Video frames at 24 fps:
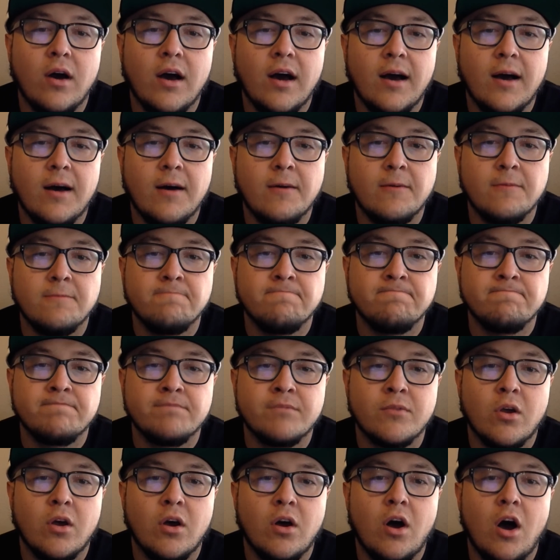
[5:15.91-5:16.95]
Um,
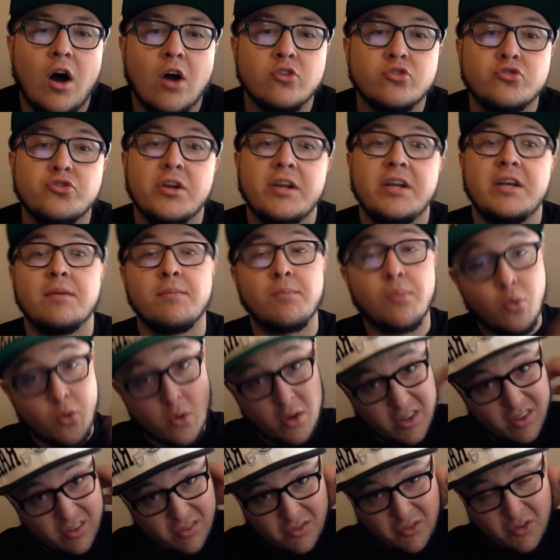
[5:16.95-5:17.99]
Andre
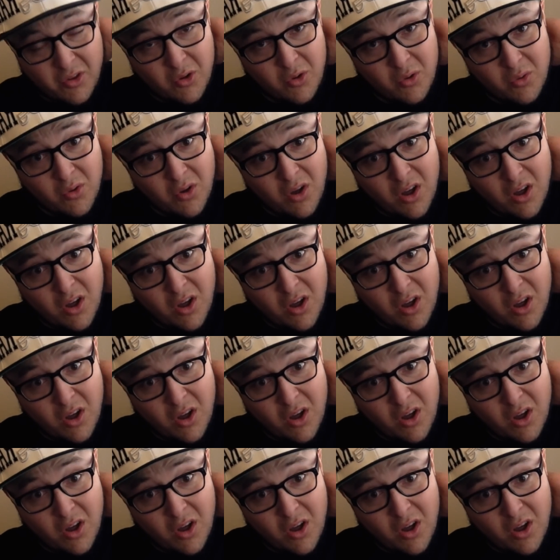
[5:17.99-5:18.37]
Debose too.